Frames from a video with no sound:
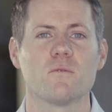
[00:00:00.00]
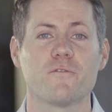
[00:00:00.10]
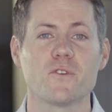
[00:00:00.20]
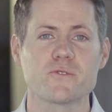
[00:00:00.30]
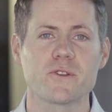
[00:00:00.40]

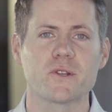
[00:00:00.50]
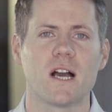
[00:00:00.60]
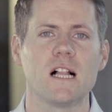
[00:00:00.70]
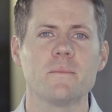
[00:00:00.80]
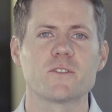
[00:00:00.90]
Refrigerator
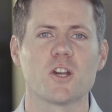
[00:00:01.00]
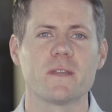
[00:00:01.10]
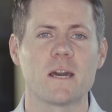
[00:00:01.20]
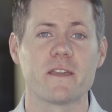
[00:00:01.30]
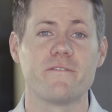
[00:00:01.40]
columns are
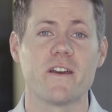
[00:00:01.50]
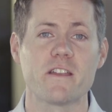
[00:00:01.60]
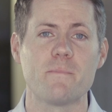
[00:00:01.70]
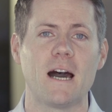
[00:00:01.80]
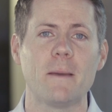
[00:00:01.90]
becoming
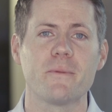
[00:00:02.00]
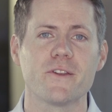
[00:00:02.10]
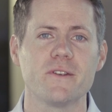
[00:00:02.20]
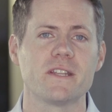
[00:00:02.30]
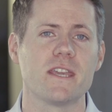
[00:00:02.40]
very
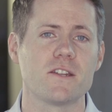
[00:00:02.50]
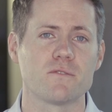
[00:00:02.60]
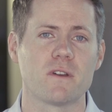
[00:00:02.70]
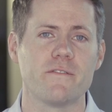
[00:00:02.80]
popular in kitchen